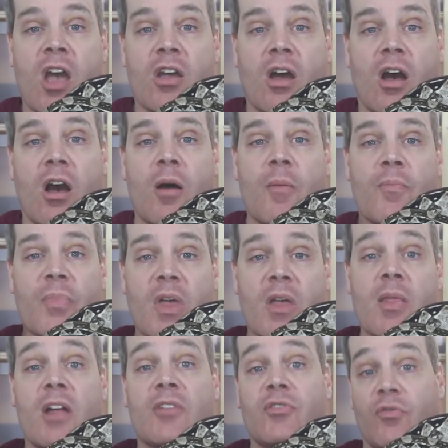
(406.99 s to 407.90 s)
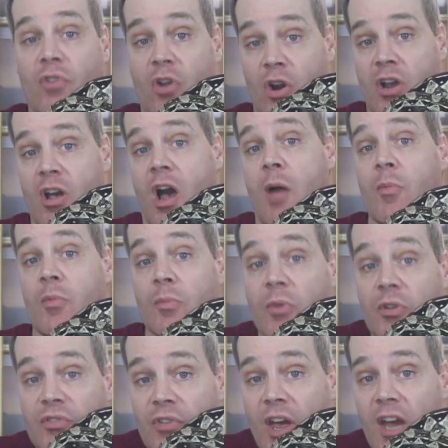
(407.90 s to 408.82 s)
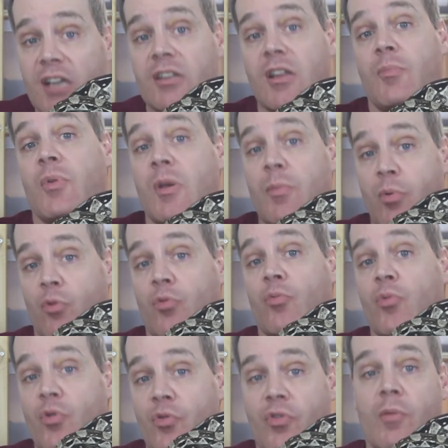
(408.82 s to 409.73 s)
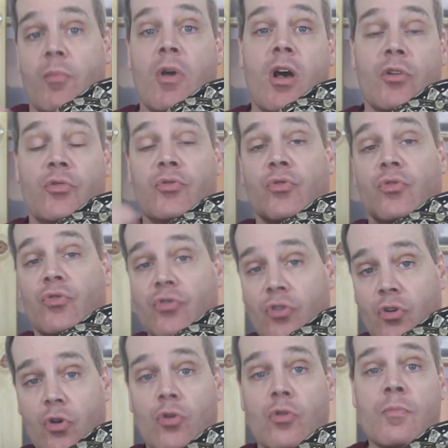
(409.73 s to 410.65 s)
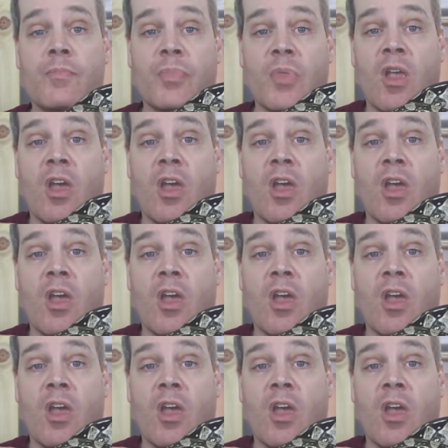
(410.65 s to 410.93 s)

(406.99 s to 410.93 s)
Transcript: Um, and that's a very common mistake that people remove the male too soon.